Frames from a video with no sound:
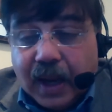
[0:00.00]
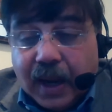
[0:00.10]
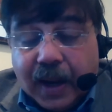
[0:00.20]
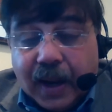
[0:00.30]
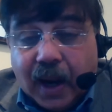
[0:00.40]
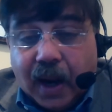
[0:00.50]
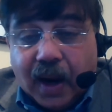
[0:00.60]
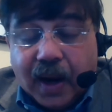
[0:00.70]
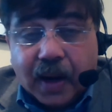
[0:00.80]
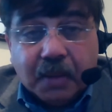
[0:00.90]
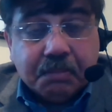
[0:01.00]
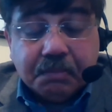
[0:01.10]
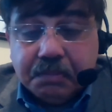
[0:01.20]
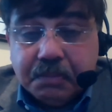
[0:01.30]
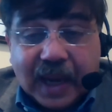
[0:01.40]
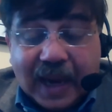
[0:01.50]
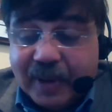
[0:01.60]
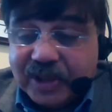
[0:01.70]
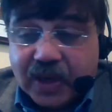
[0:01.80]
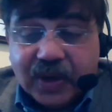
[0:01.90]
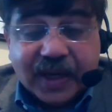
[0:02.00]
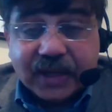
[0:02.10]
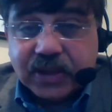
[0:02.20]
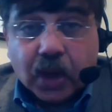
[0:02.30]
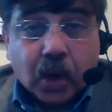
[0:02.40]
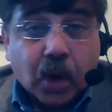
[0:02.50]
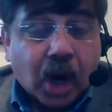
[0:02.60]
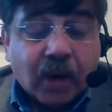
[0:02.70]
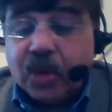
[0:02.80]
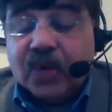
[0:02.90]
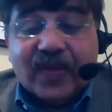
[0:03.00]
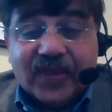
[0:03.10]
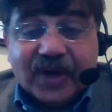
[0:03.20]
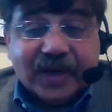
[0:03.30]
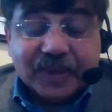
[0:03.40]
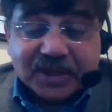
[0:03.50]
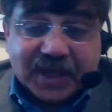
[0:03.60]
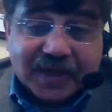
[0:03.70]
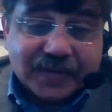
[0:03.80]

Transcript: Are Amazon takes a lot more than 30%.